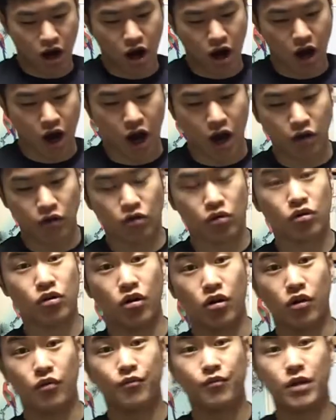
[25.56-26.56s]
I
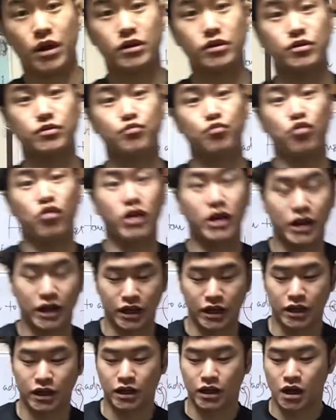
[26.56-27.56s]
often
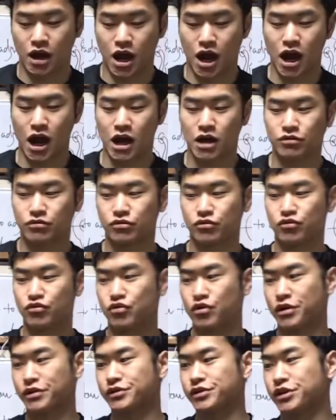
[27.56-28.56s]
explain how
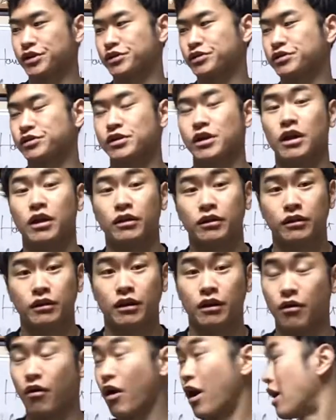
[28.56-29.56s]
to adjust the
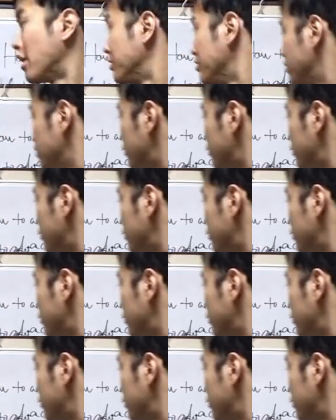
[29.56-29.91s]
line